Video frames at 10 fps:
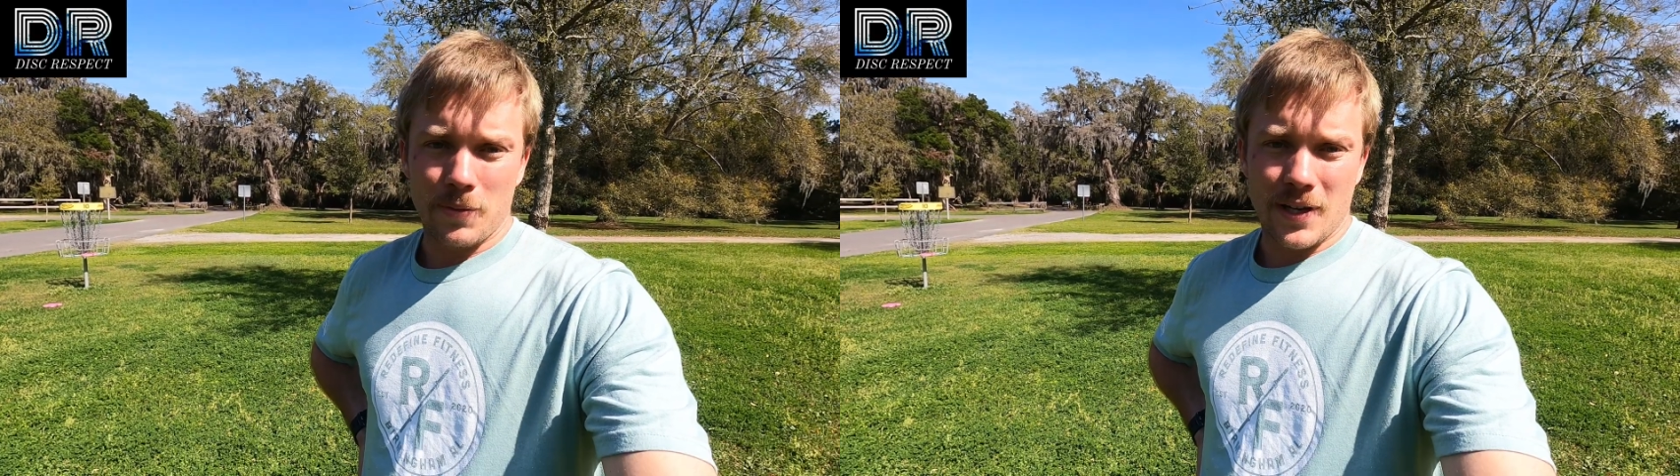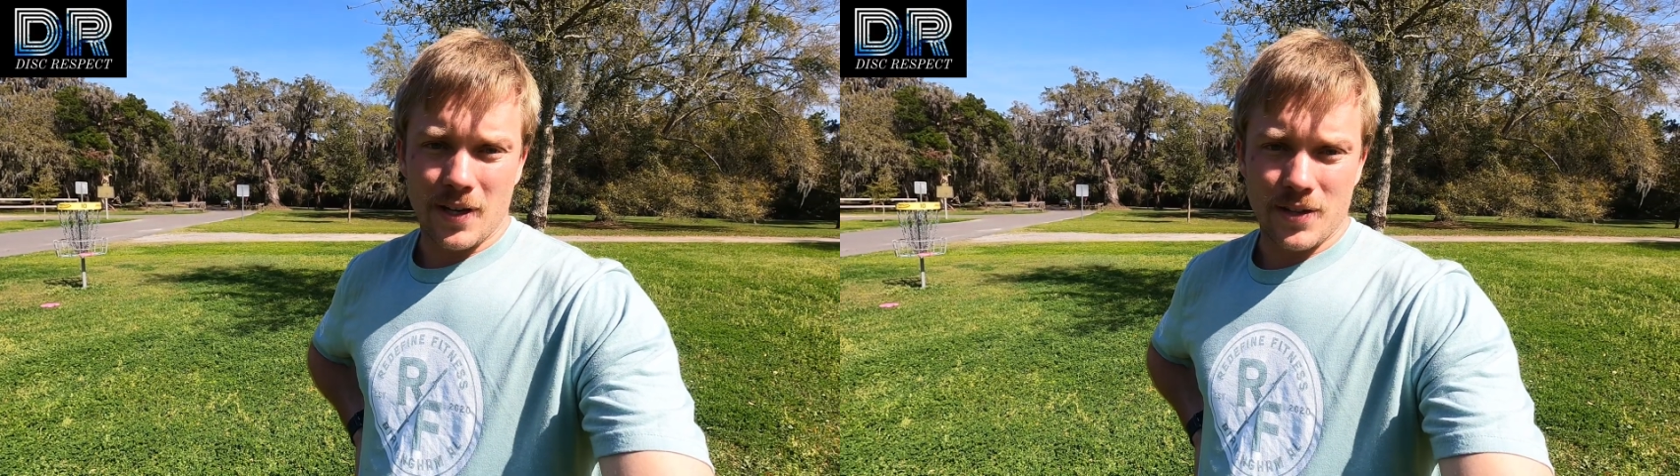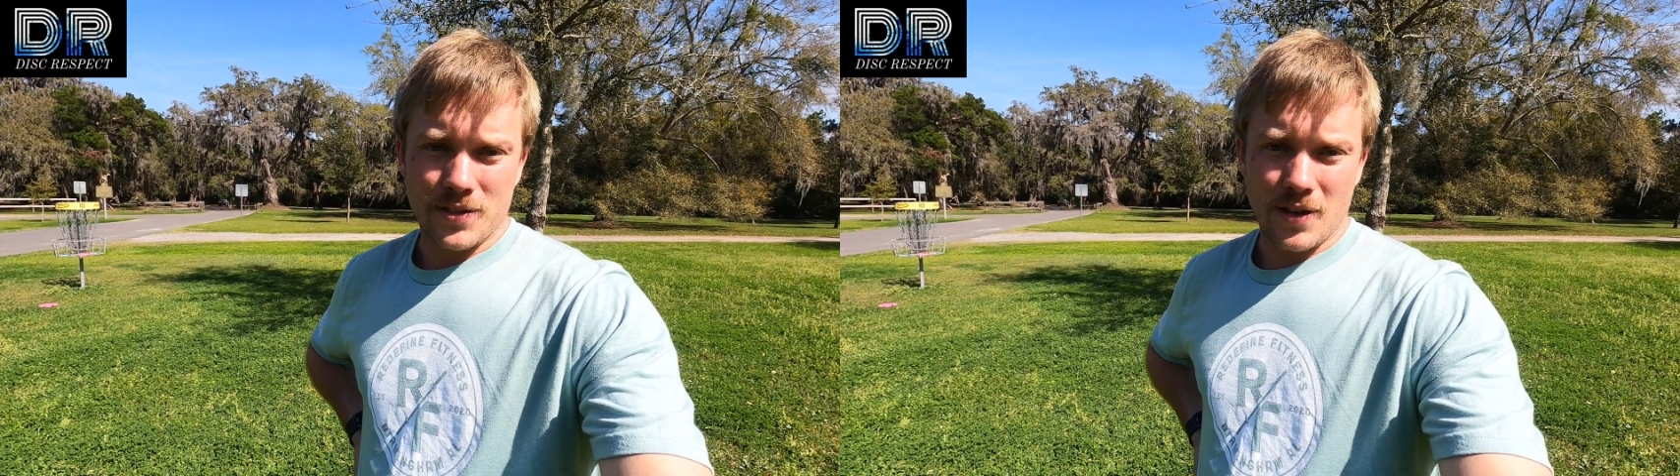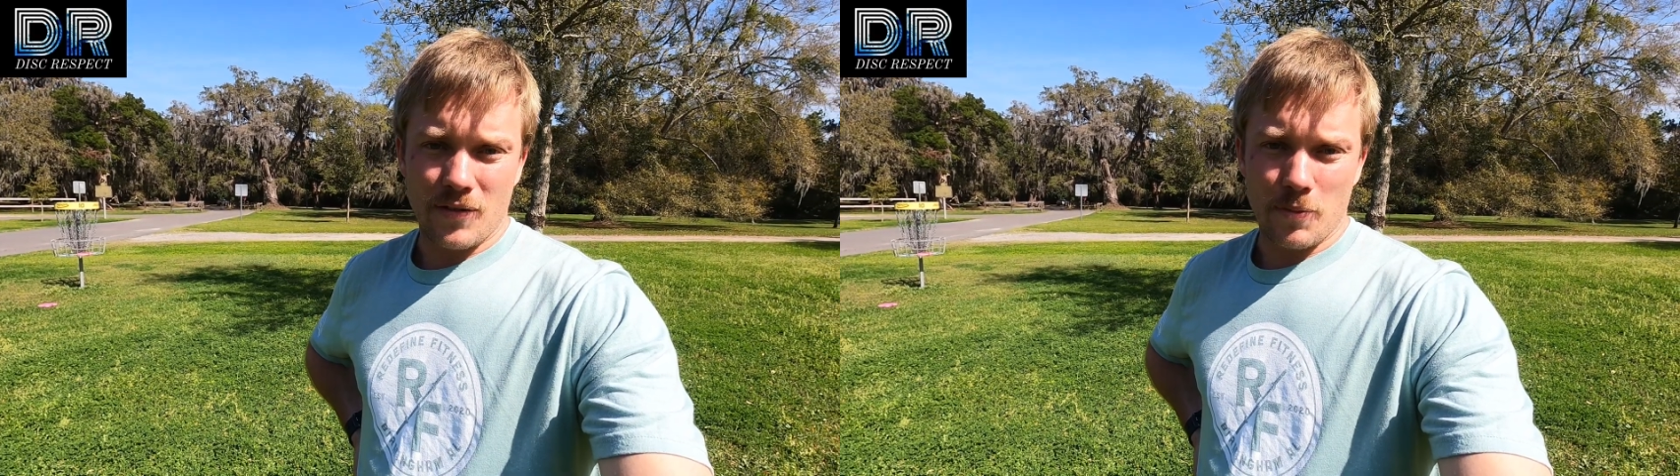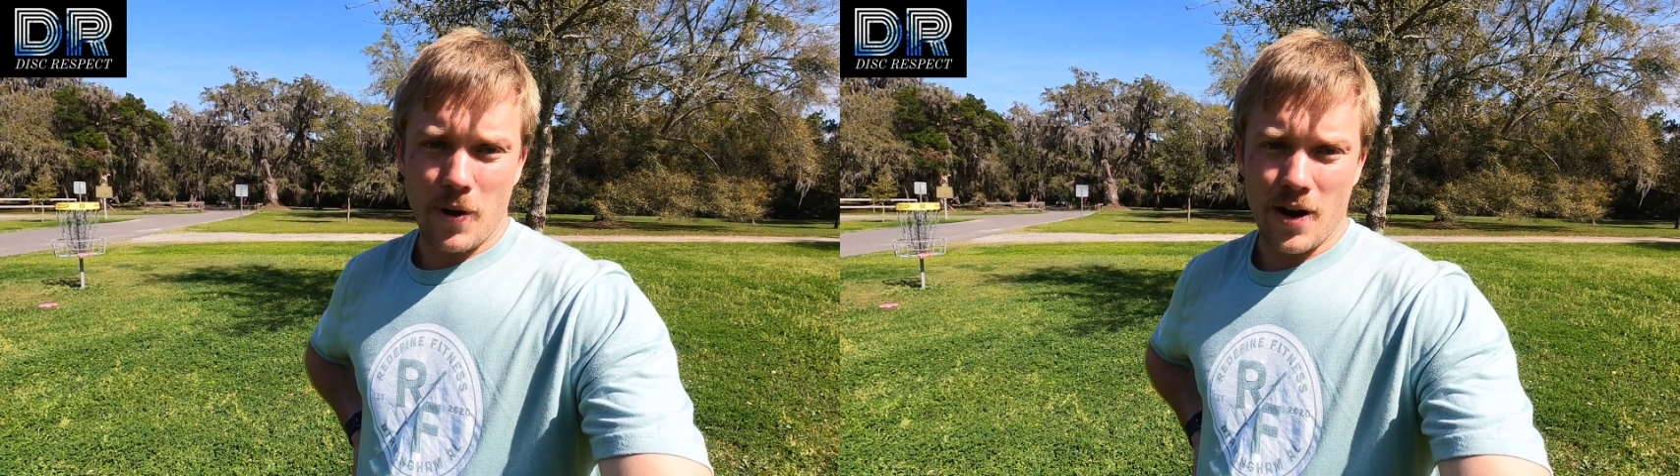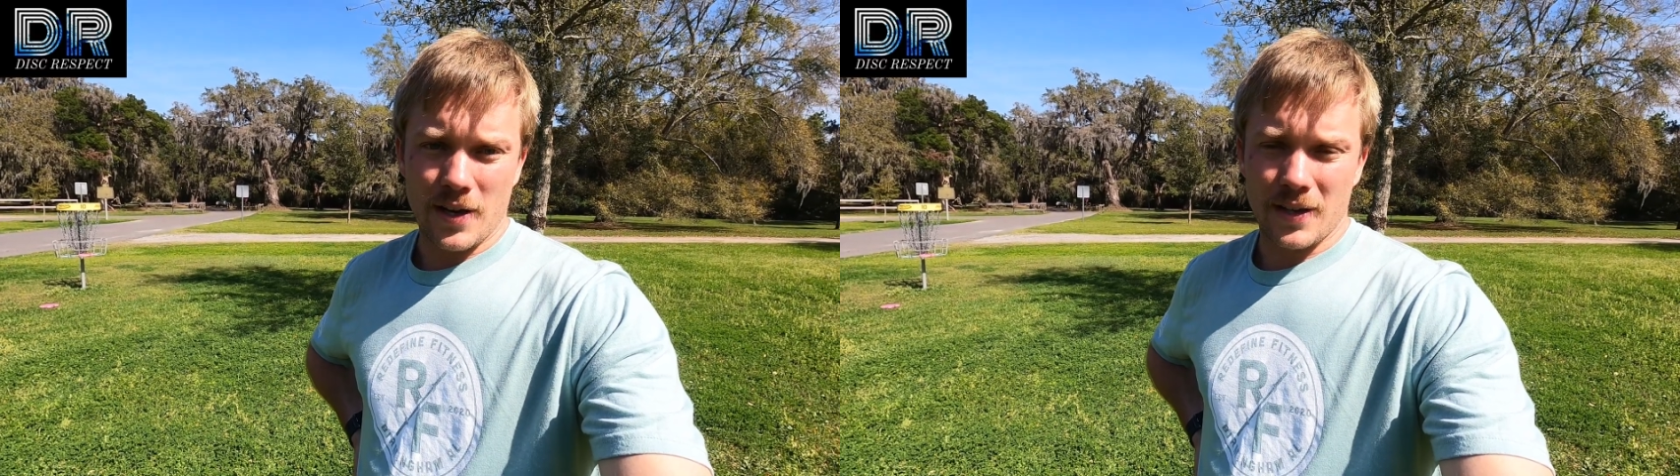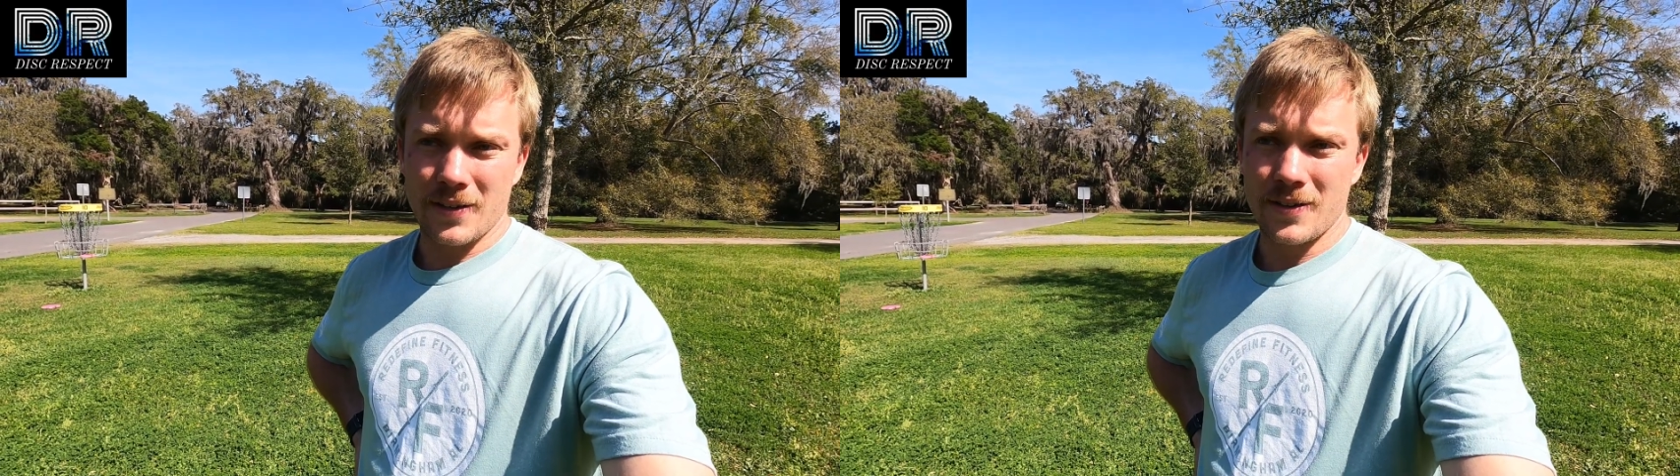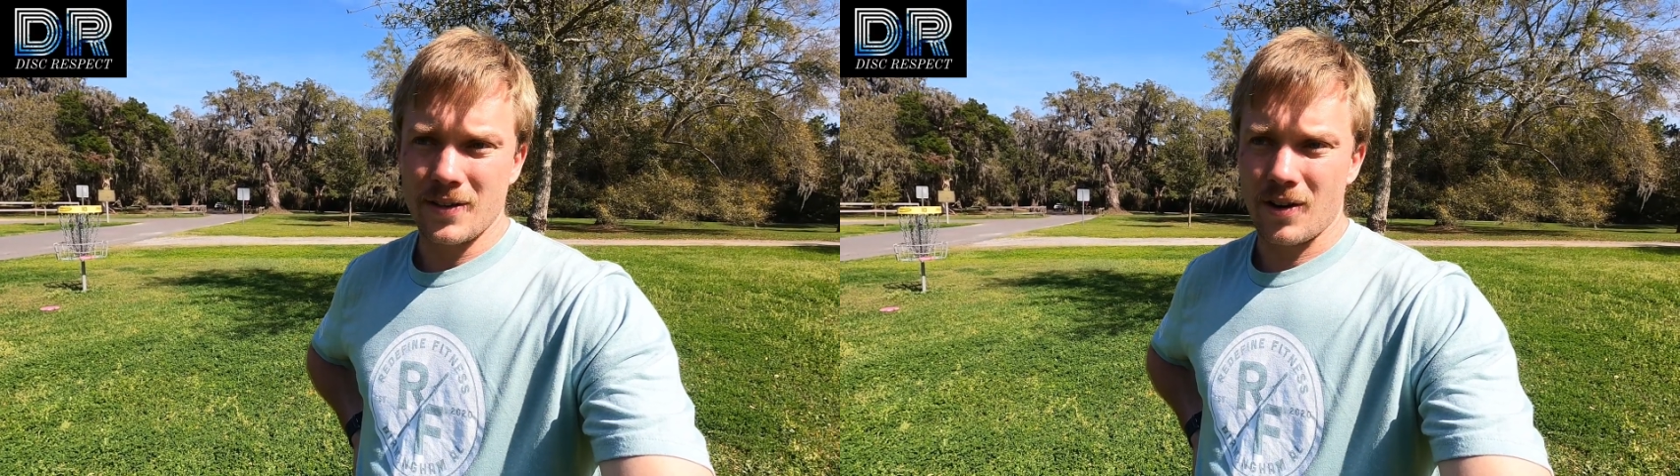because of the putting
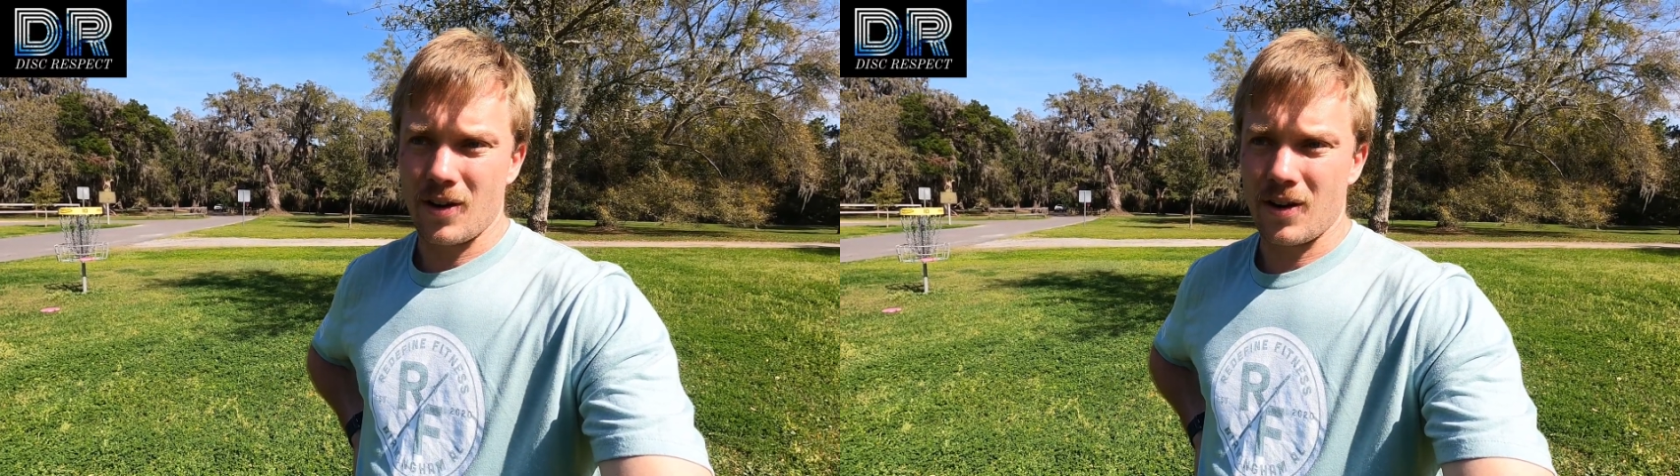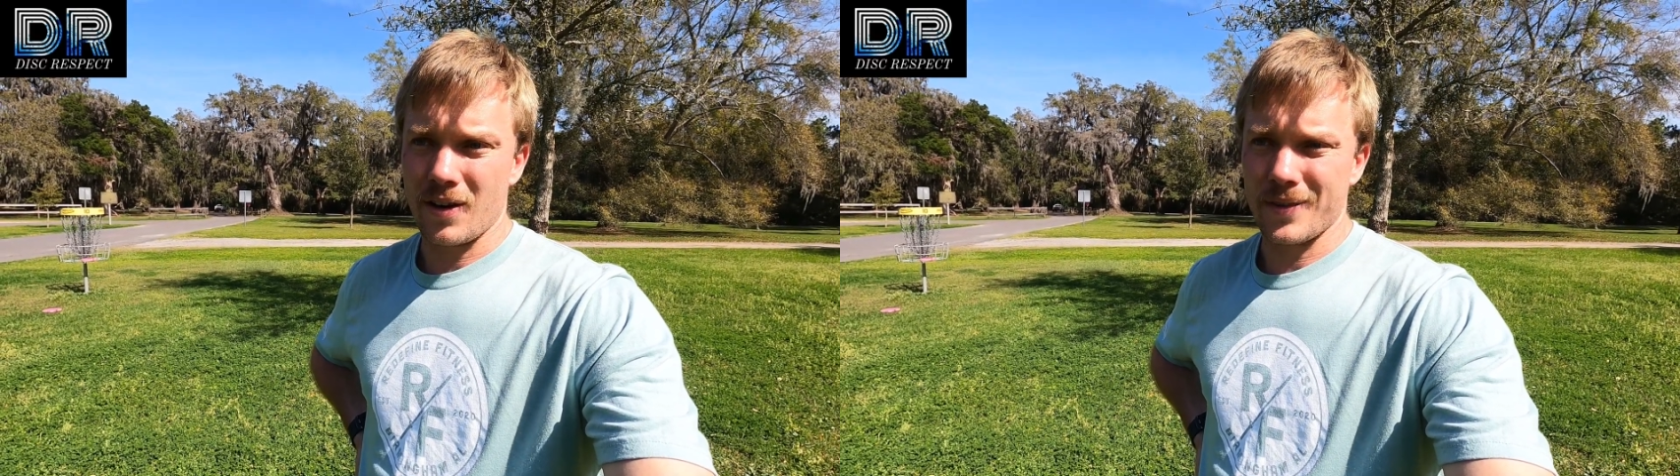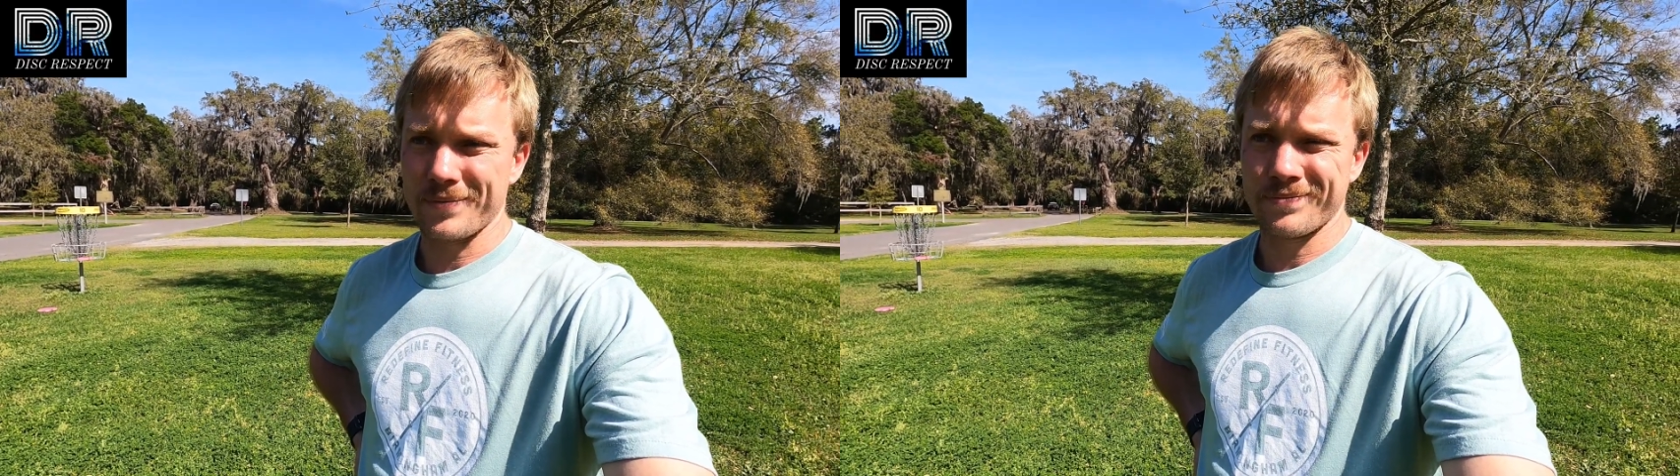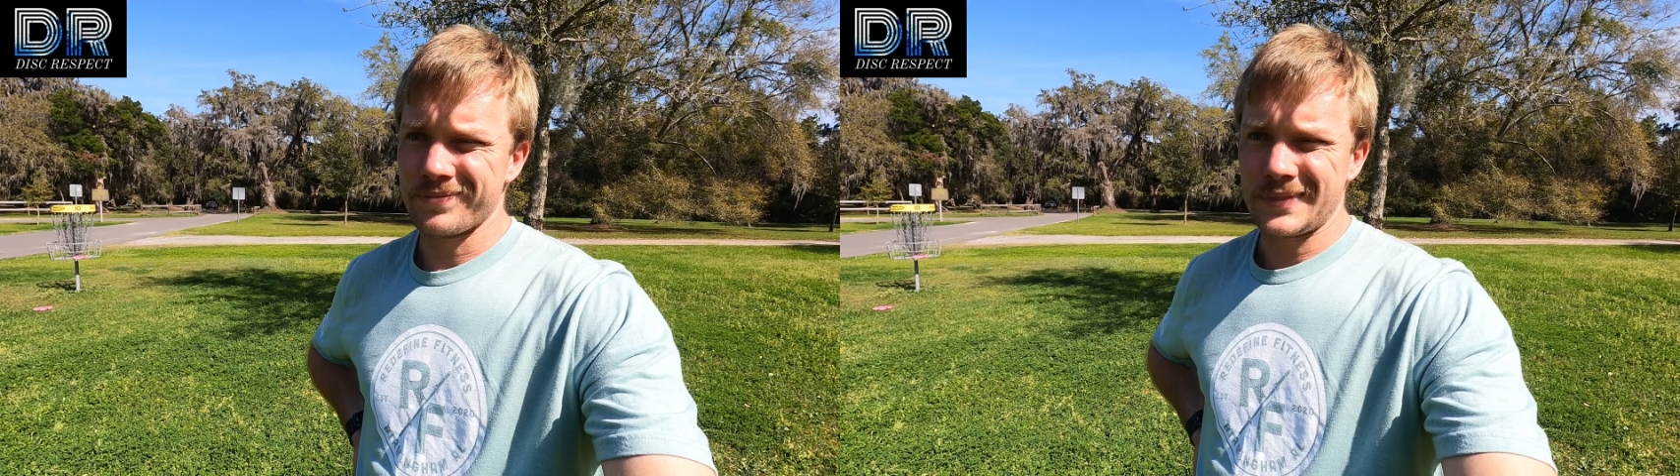on,